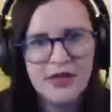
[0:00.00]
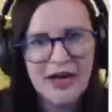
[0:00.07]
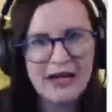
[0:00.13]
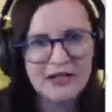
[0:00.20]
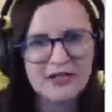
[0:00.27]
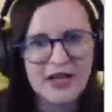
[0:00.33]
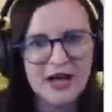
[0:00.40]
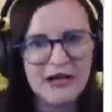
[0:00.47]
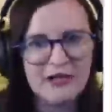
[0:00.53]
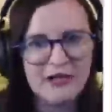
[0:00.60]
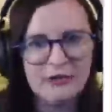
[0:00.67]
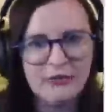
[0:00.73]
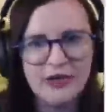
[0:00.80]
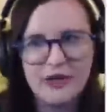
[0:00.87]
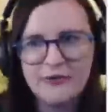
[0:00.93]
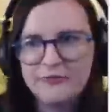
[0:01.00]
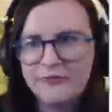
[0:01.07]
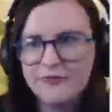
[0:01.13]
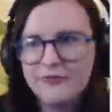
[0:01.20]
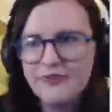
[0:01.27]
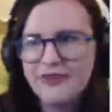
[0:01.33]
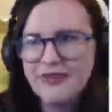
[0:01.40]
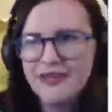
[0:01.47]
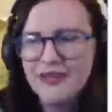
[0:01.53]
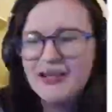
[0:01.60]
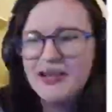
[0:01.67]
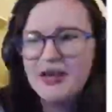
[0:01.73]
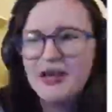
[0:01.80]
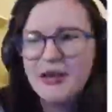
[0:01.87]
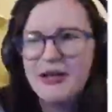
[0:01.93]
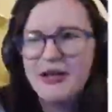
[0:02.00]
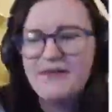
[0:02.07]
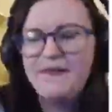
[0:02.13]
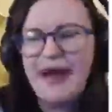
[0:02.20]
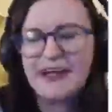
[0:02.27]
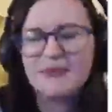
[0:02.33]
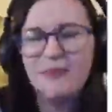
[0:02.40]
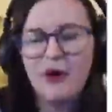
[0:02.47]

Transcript: Hashtag deal with it. In fact,